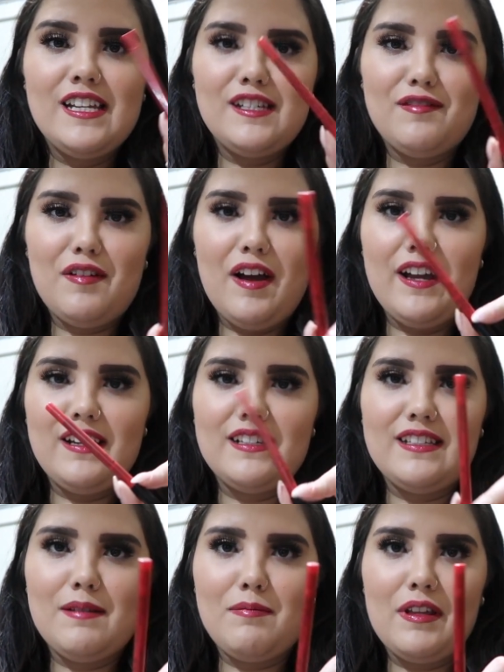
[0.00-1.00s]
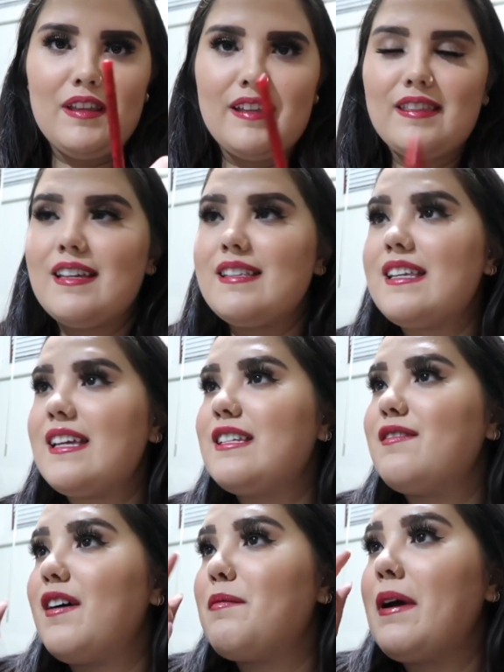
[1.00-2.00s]
to find something like this and
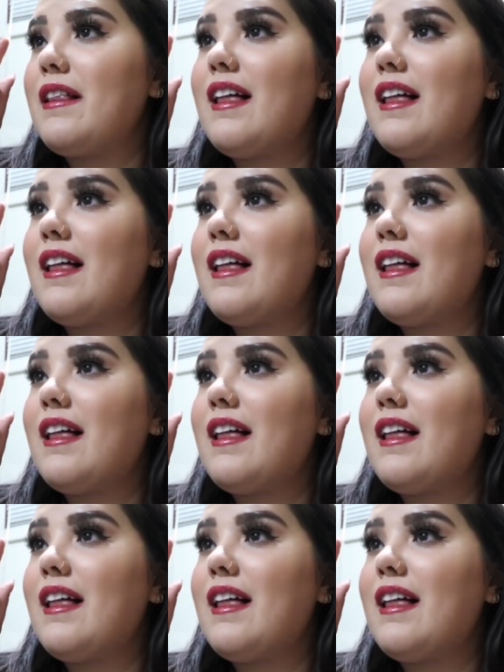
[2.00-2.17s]
to find my